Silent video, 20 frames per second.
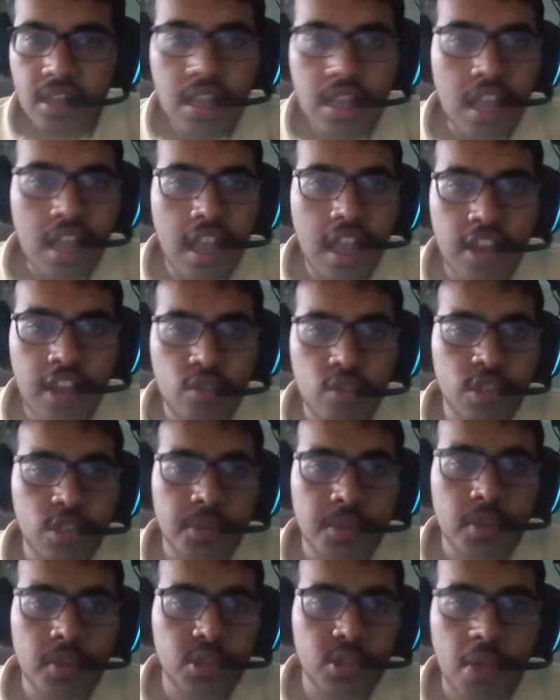and
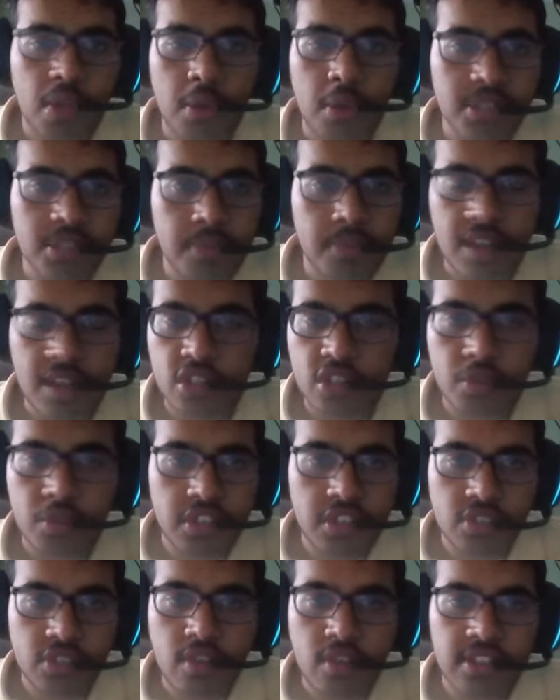Griezmann as well was benched, which
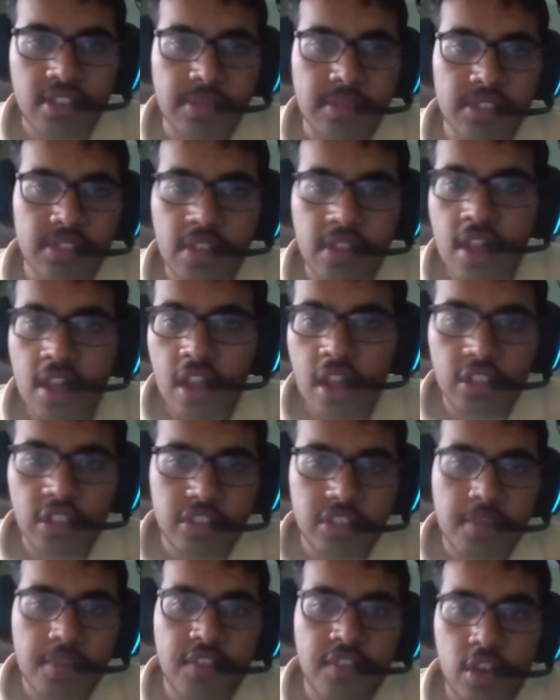is crazy because although to
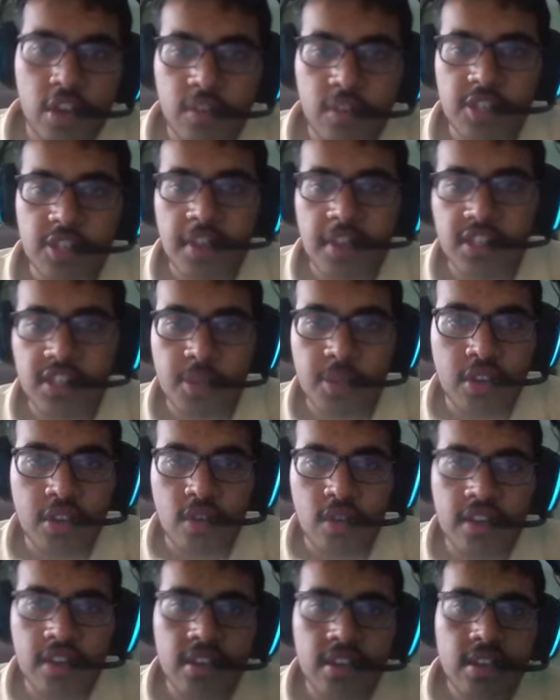be fair, Griezmann hasn't been
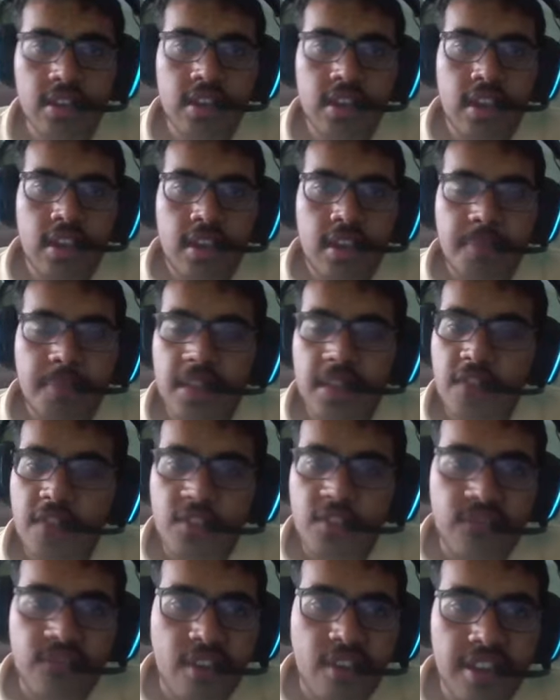great, but yet for
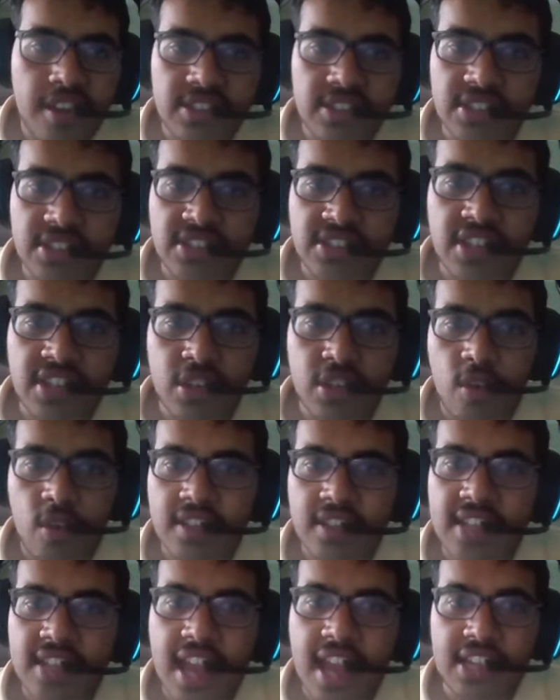France, as I said, their
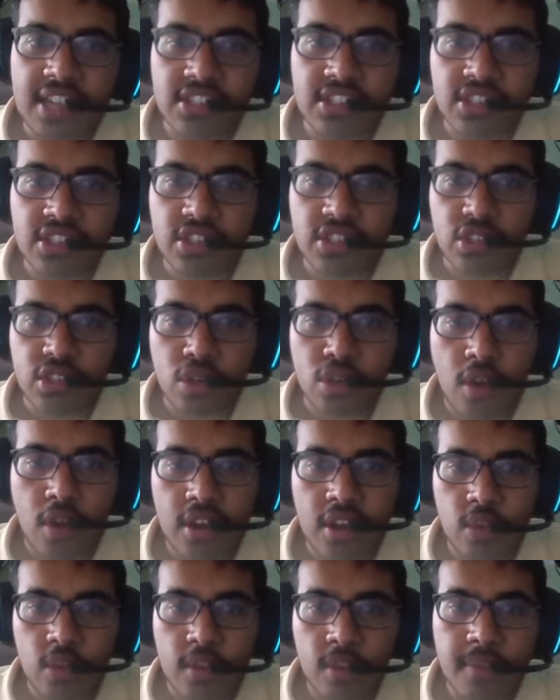attack is just so
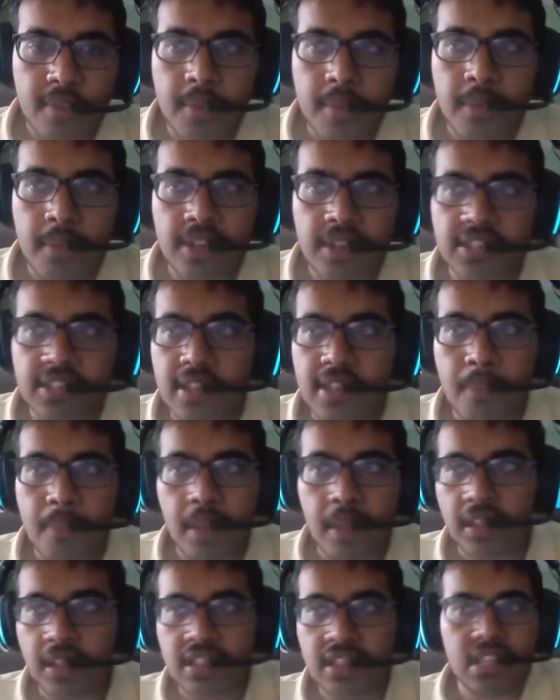underwhelming because
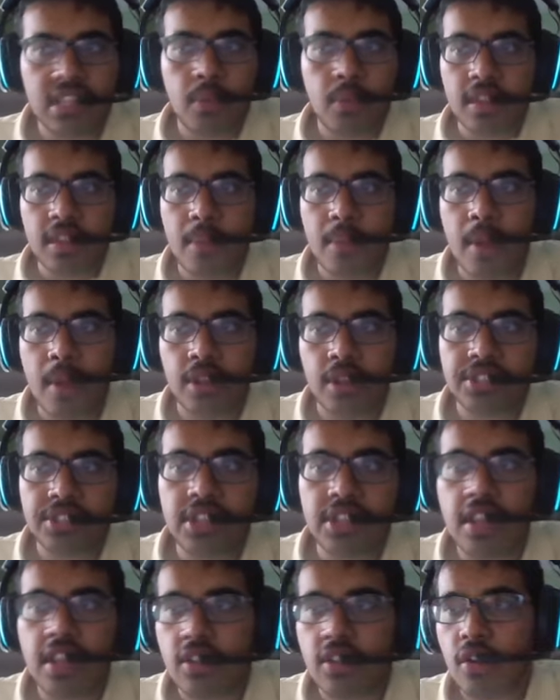Dembélé did win the
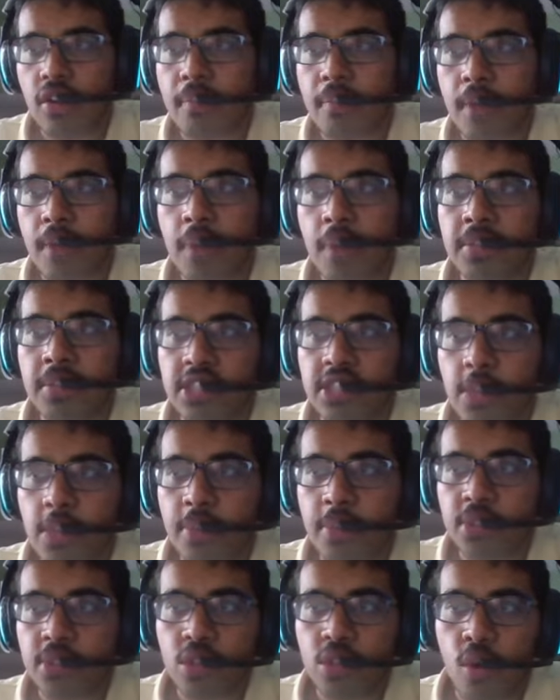penalty, you know, Mbappe stopped
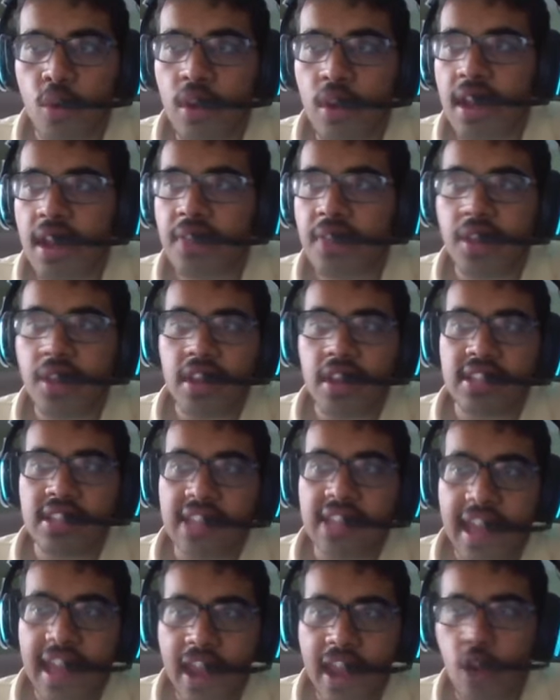him score, and then a
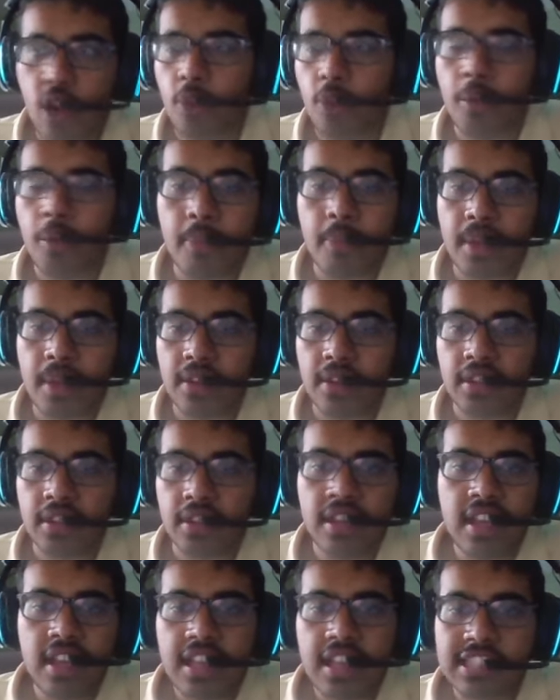terrible penalty,
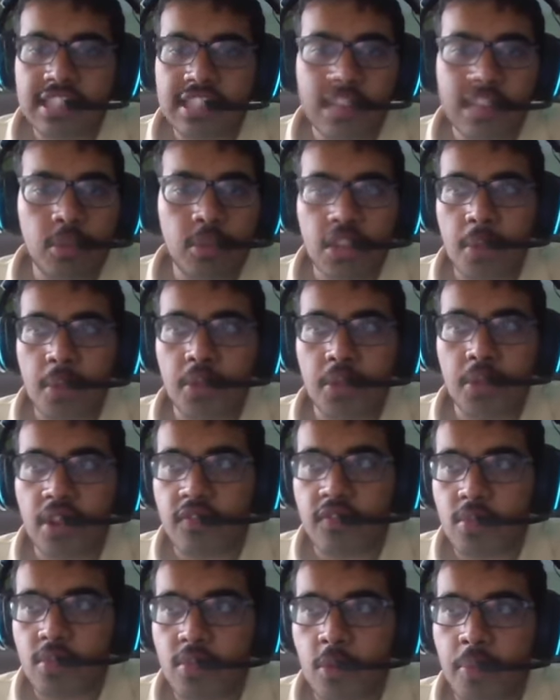terrible giveaway there
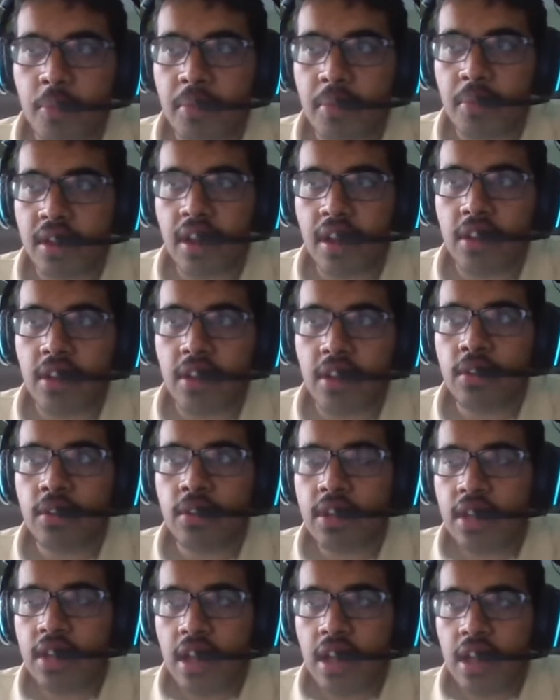from Upamecano.
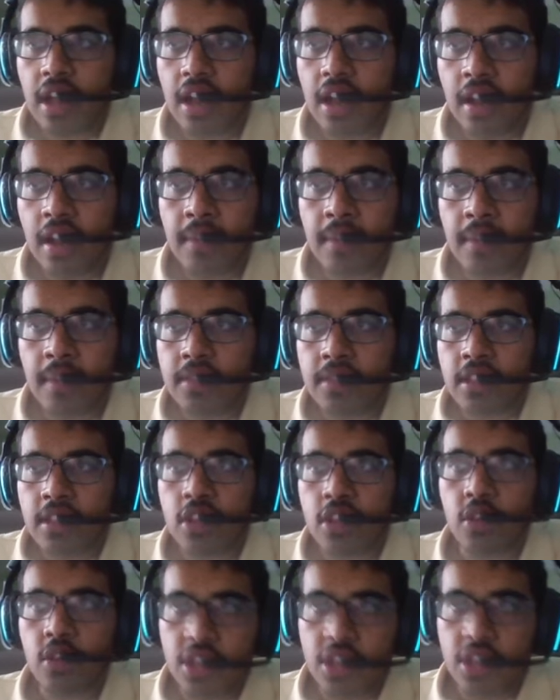Uh,
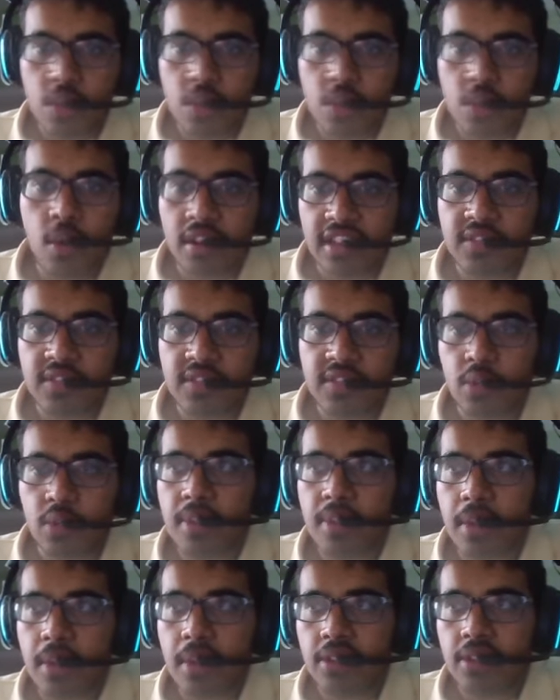you know, Q R gives away the
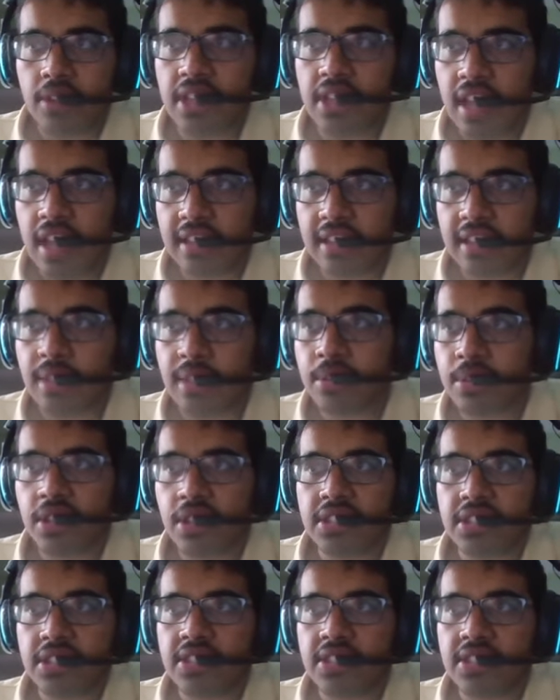penalty, and
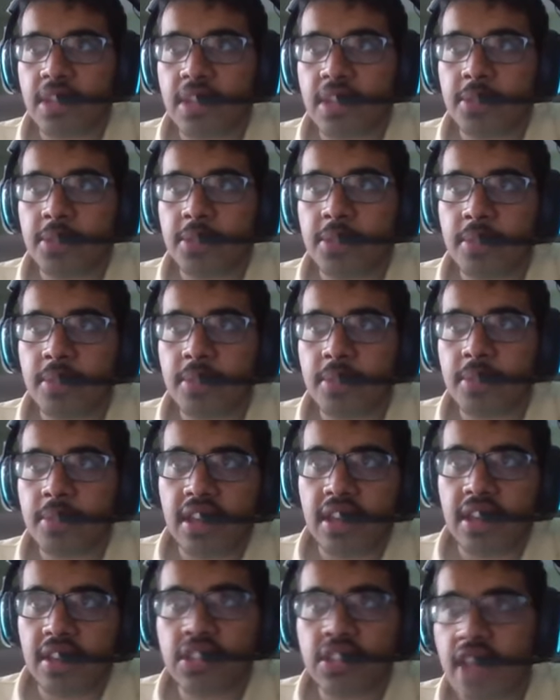Lewandowski steps up and he
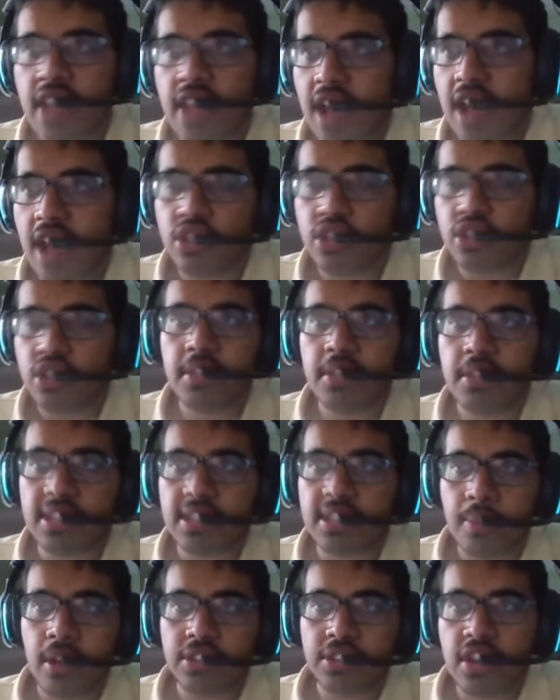converts. He actually missed the
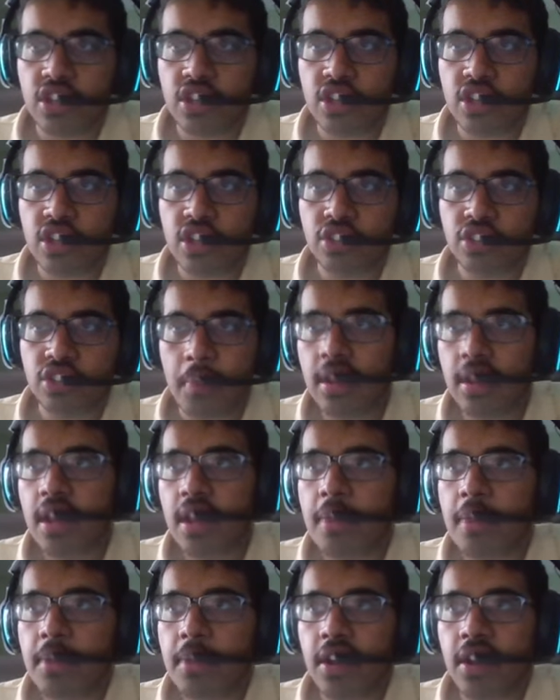penalty initially, but
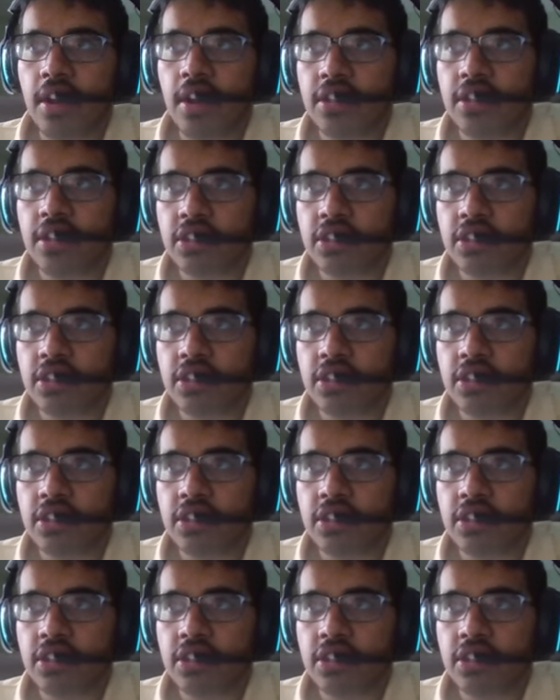because